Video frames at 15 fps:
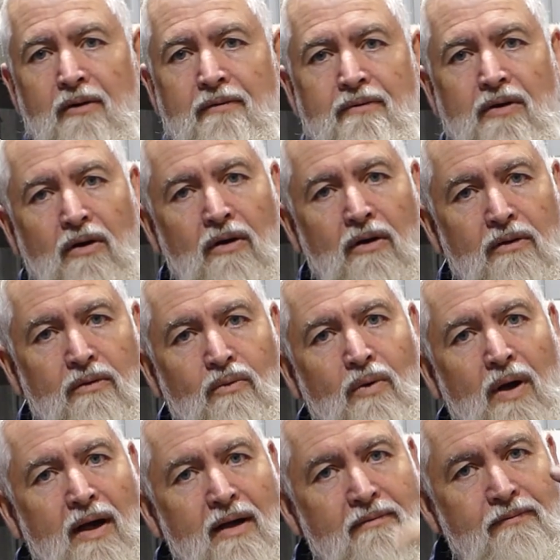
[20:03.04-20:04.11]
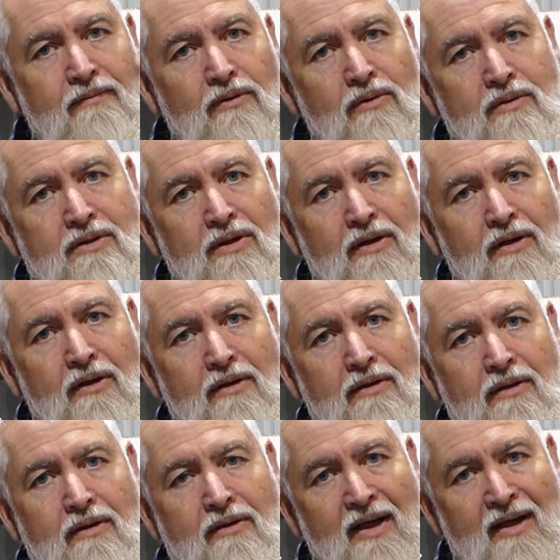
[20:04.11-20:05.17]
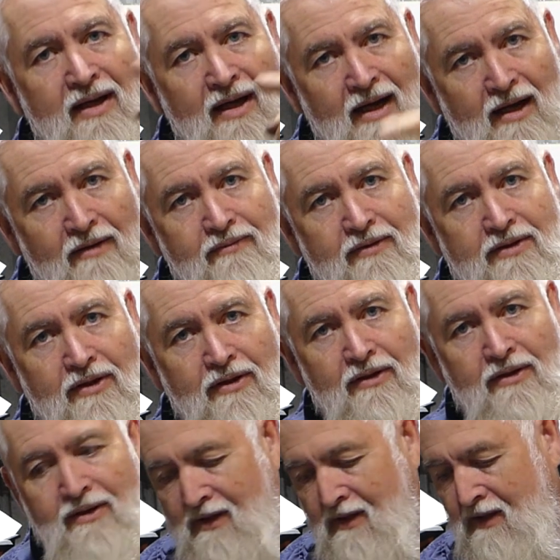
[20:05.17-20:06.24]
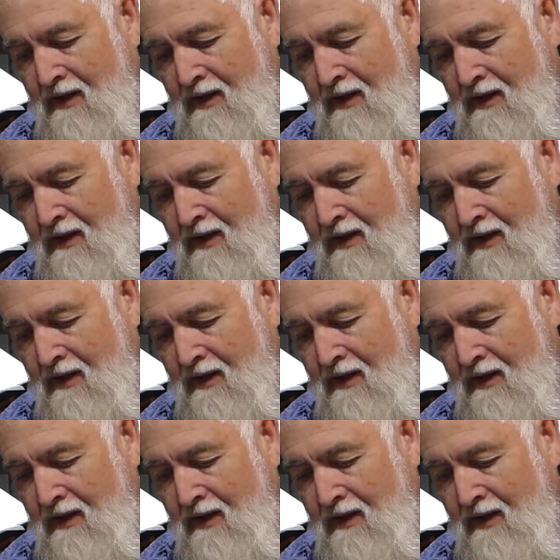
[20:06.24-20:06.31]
we've gone 1 full turn, then half a turn.